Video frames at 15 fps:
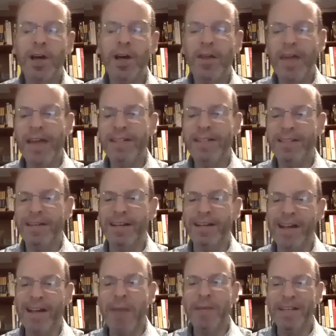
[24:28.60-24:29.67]
that
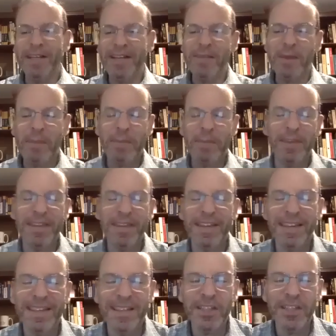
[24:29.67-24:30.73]
comment come up in
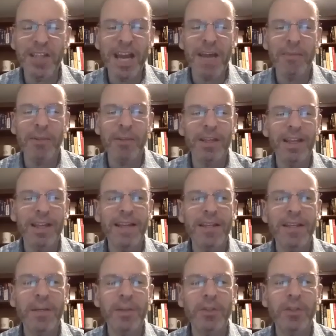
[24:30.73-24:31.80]
the chat. I'm really glad
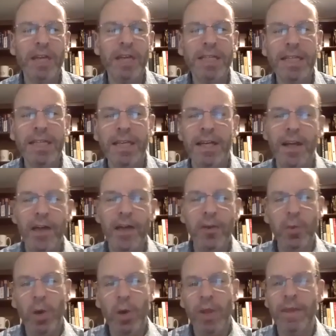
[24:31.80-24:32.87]
that you addressed it.
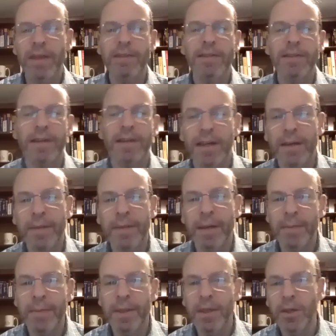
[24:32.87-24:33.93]
Another one that's coming
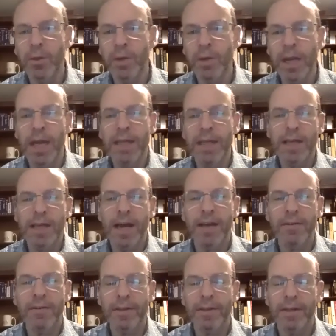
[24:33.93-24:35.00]
up in the Q&A side
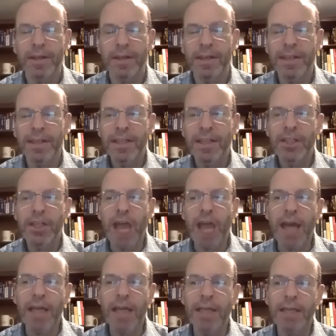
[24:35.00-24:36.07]
of the
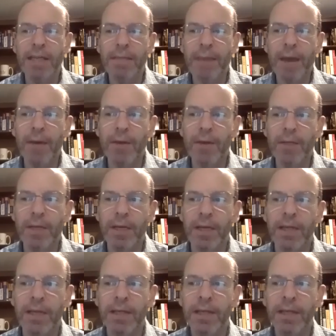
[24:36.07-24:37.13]
chat is about
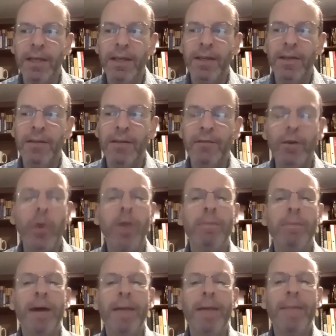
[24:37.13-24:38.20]
voting
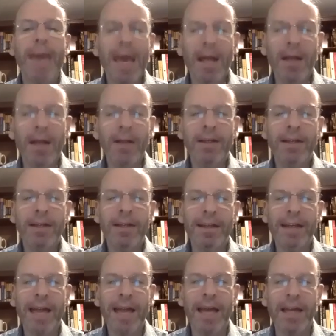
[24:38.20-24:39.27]
by mail
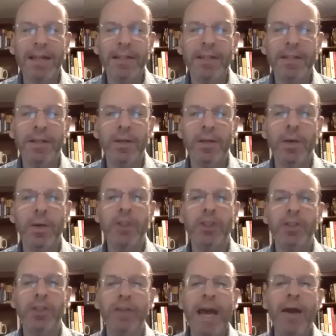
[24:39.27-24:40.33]
and the
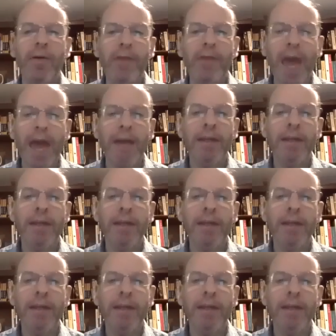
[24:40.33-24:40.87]
question of how that